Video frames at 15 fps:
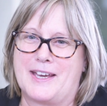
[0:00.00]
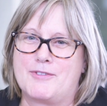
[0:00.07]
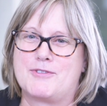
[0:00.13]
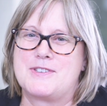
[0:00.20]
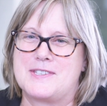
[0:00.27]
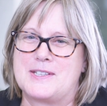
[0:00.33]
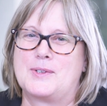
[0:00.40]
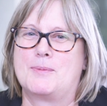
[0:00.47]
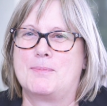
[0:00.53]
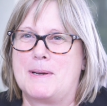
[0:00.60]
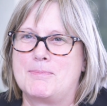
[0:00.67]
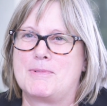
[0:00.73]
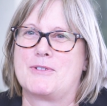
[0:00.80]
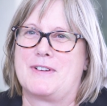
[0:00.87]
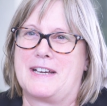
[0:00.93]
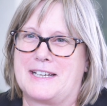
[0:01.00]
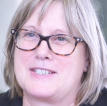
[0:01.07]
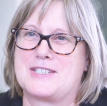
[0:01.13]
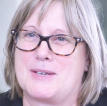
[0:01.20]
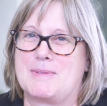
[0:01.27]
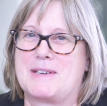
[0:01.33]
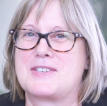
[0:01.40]
every single member of
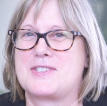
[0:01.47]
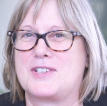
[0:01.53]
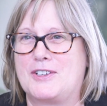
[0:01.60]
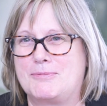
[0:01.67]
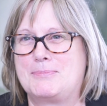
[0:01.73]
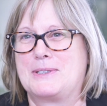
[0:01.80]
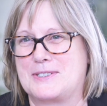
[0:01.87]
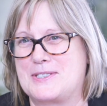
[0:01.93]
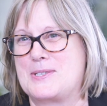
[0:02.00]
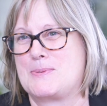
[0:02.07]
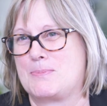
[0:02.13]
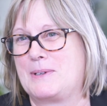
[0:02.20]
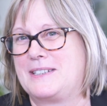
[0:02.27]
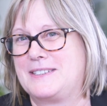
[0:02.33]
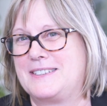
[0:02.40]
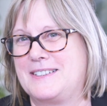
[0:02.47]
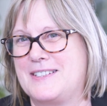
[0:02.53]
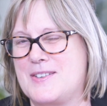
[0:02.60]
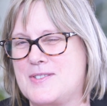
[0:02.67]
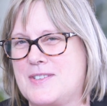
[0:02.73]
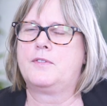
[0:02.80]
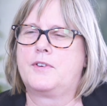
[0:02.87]
academic staff participate in
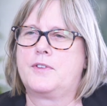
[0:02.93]
this.